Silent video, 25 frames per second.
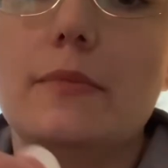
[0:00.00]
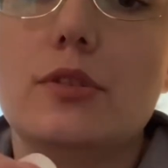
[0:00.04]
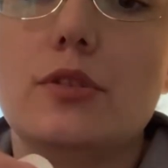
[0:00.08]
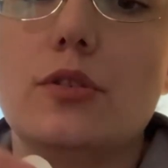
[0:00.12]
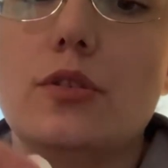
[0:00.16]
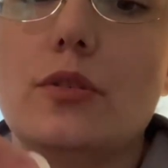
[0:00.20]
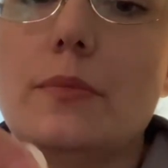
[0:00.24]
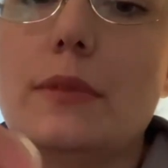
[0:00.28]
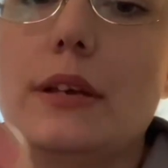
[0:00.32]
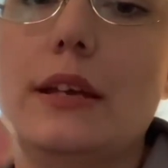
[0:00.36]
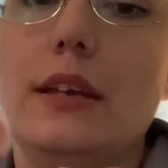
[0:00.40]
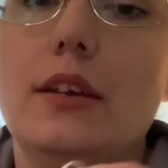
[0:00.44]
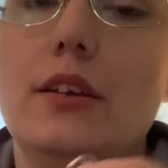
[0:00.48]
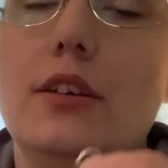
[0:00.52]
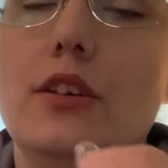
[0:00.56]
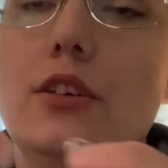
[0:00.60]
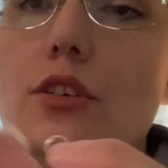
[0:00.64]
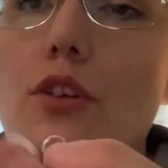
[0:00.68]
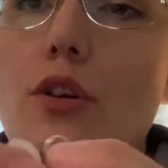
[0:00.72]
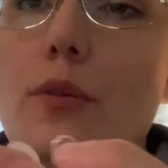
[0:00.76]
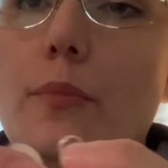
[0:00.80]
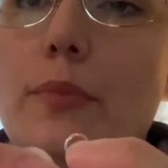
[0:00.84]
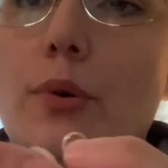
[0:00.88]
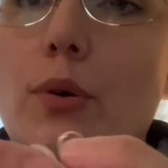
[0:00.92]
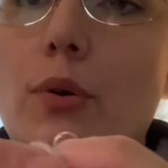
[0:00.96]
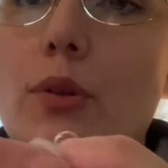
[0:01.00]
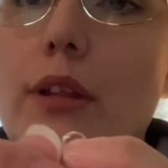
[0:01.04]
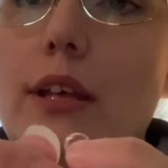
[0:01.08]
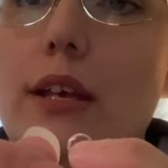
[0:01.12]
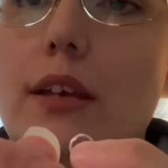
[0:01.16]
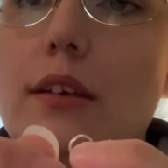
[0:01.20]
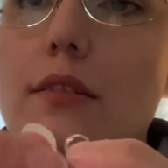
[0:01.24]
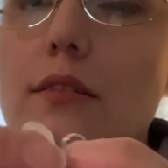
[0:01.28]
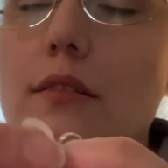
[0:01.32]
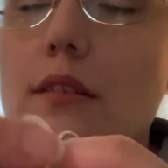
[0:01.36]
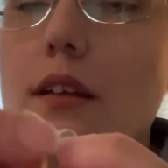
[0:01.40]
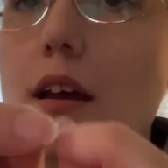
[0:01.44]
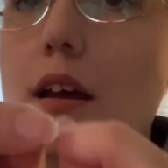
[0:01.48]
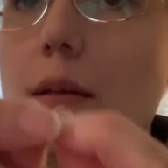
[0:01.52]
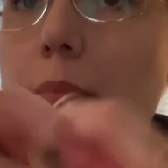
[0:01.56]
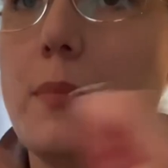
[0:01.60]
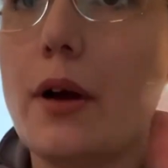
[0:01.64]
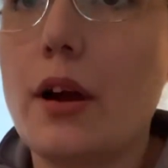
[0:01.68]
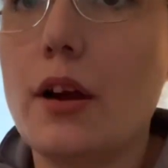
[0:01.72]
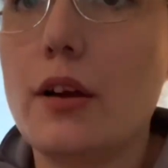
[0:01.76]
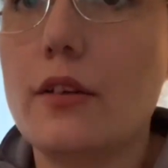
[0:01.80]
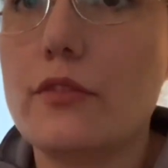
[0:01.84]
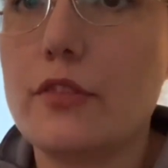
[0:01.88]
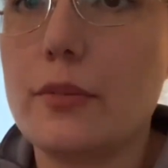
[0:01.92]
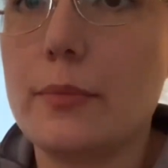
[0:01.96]
told me you don't pull it
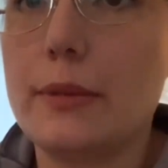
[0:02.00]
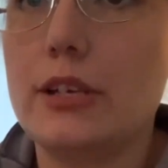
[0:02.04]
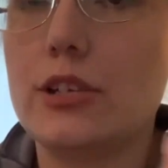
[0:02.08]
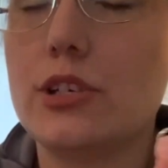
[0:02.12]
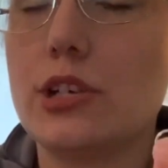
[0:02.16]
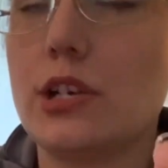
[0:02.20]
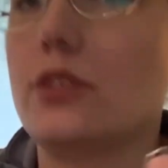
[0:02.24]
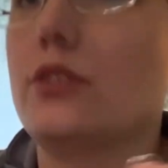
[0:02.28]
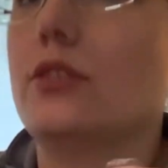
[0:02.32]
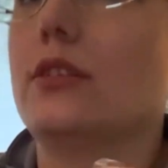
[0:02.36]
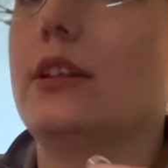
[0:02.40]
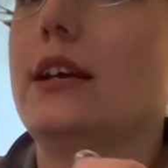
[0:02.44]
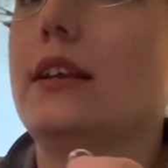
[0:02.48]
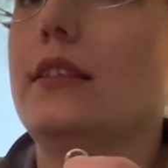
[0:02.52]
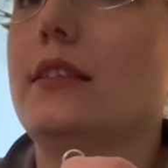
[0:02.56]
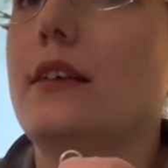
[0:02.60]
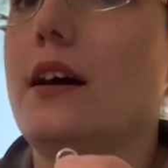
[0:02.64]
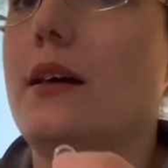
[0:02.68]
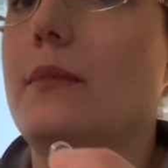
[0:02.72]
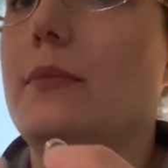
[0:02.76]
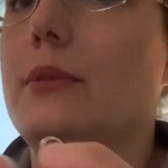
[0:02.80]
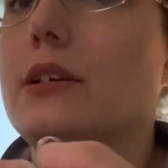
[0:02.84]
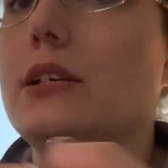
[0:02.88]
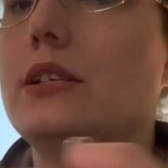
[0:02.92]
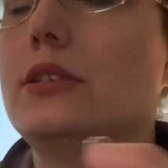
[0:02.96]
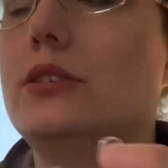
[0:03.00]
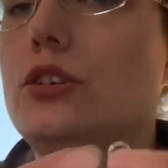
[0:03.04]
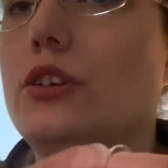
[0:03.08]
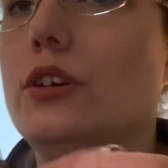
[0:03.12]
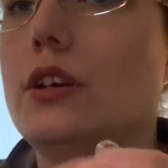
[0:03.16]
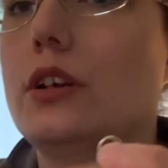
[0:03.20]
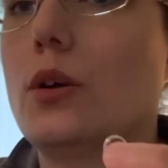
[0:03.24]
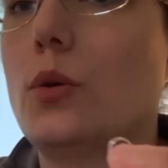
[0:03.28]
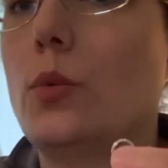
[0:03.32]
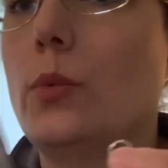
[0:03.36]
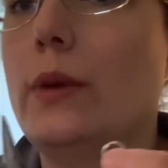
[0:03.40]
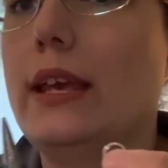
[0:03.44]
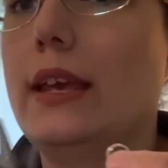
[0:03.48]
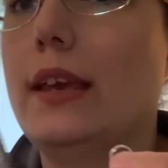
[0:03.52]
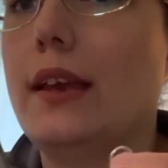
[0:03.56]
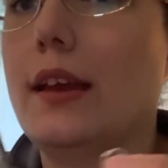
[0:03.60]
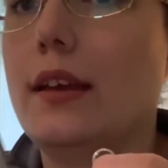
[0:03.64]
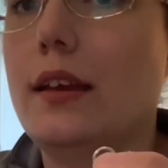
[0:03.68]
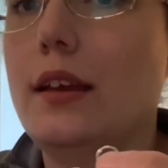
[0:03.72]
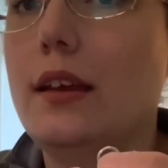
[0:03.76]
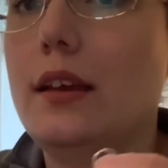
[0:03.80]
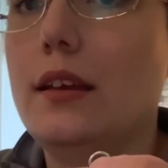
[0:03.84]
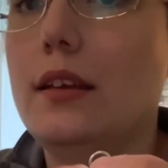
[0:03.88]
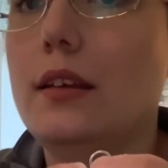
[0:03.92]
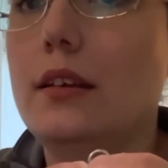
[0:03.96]
apart from each other like that because you're gonna
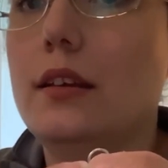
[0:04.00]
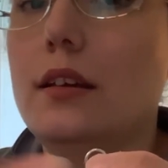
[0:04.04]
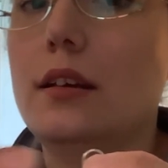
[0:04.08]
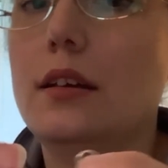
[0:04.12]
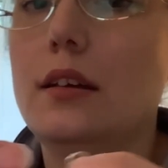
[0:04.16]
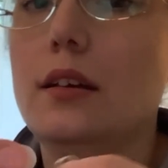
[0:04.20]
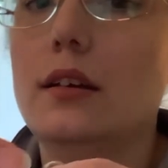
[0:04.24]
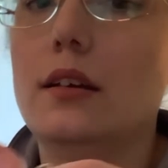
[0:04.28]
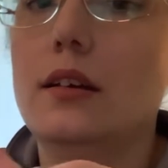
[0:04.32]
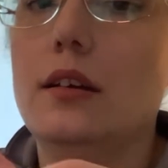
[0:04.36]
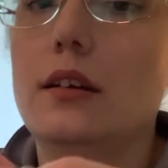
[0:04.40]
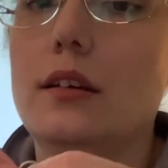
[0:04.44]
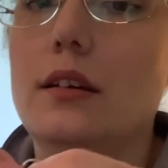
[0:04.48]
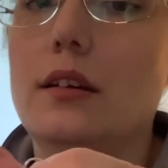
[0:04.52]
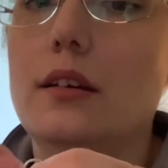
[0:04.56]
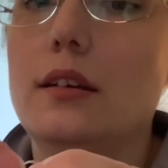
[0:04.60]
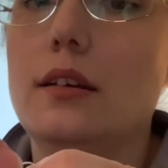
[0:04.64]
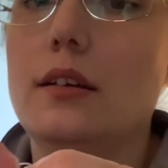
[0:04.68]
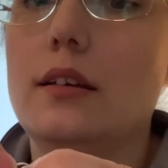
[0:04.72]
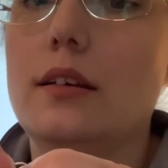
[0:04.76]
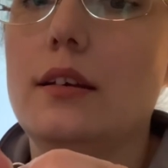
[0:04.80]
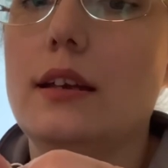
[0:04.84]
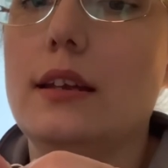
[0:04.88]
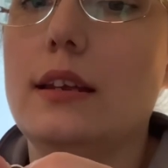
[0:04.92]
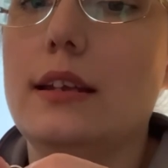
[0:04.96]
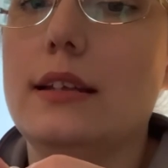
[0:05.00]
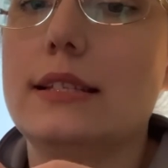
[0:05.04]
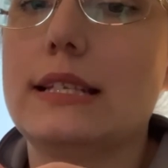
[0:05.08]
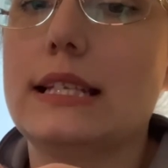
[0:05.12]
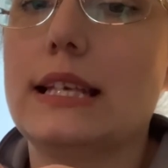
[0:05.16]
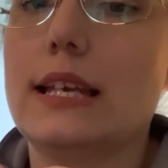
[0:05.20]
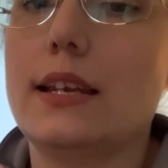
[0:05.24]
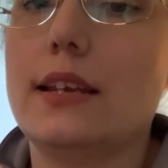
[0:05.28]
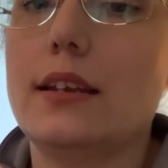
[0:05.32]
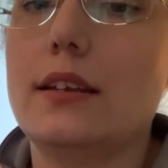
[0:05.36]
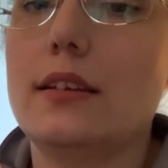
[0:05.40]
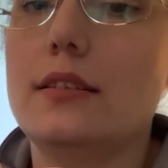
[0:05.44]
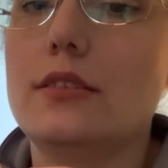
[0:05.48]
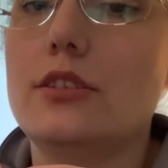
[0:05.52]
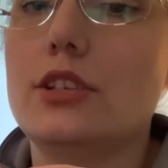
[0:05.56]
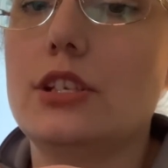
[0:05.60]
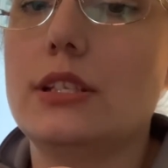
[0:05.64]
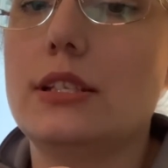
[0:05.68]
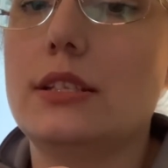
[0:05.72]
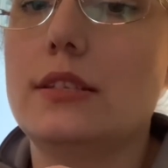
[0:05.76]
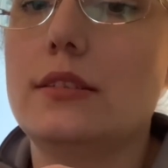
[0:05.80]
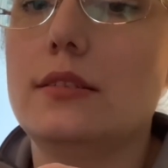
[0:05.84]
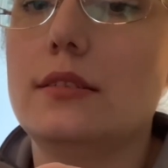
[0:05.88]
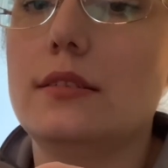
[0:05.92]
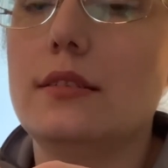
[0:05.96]
weaken it and it's gonna
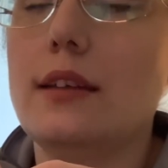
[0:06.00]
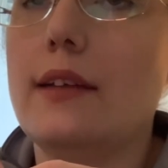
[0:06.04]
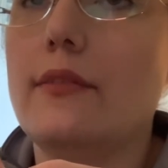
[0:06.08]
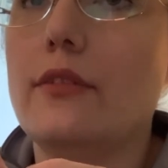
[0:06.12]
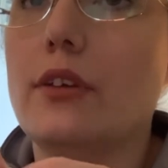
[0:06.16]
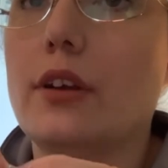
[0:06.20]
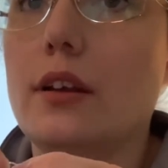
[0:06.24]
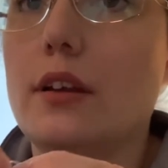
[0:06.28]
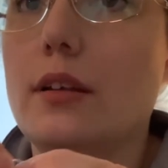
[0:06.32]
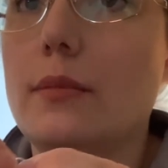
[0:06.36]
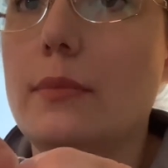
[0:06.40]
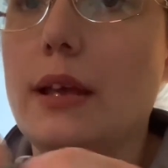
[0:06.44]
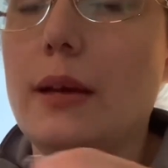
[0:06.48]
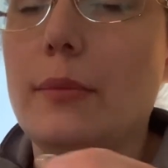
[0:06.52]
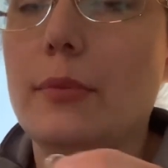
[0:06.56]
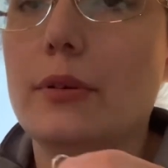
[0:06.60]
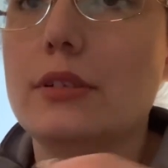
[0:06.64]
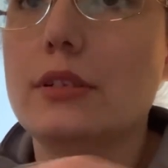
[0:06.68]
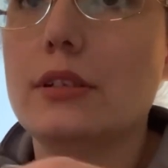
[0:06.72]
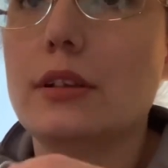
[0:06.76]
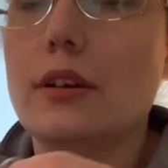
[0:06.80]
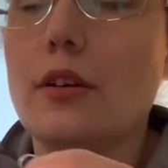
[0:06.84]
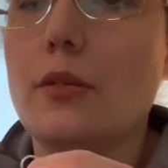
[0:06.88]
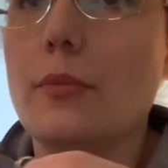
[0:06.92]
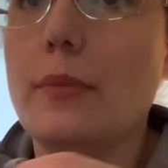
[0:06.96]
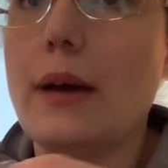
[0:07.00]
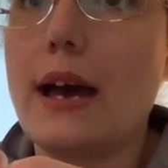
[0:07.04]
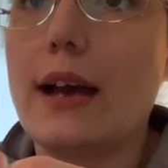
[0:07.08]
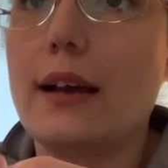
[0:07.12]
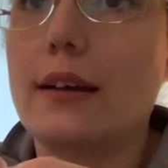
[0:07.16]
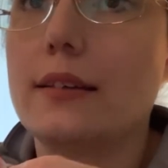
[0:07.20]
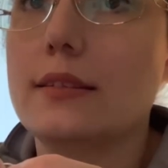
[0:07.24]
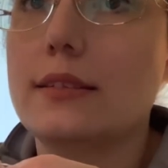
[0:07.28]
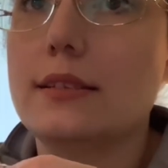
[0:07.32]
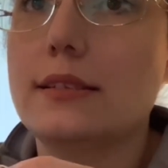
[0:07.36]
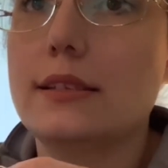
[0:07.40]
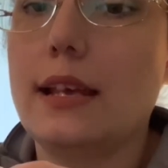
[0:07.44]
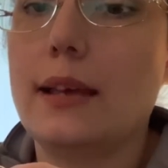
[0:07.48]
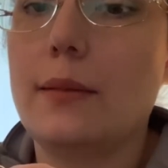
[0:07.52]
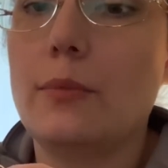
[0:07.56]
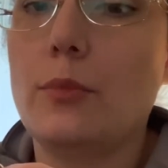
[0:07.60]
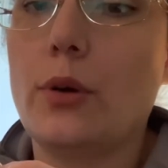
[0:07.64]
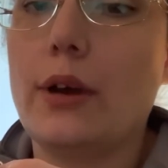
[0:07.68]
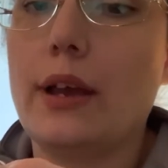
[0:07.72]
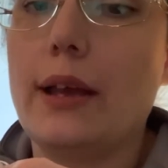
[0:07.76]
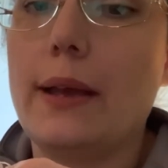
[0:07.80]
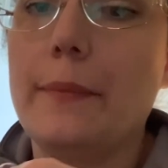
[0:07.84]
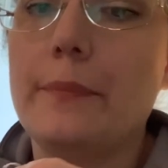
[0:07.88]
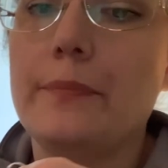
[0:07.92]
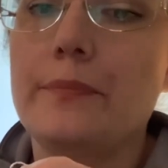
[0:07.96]
just never gonna be able to go back the same
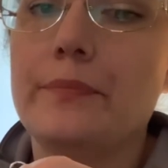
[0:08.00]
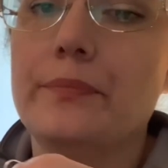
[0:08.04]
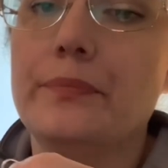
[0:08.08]
way.